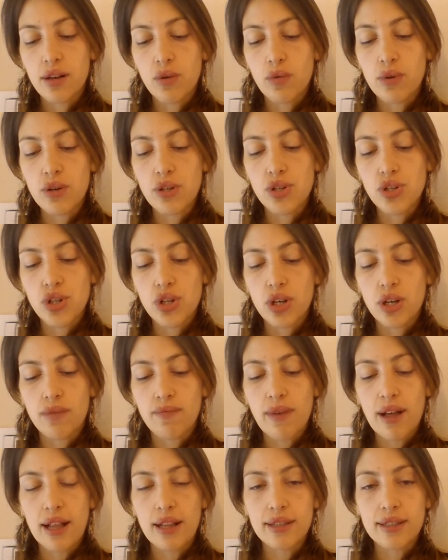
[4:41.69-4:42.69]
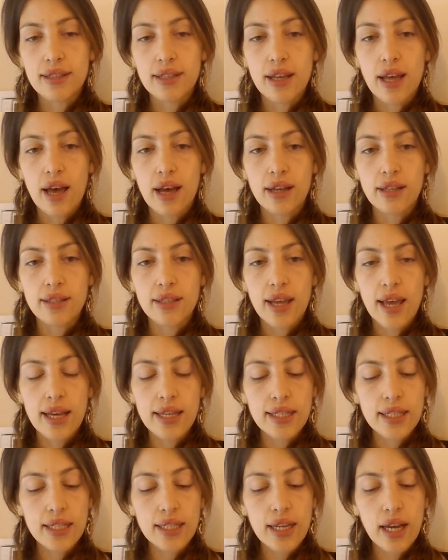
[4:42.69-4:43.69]
which melt at
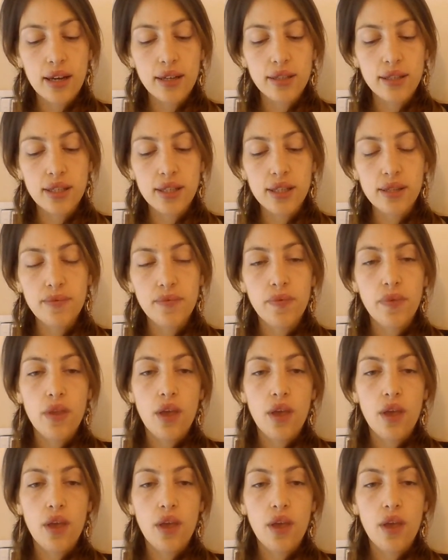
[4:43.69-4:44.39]
80-90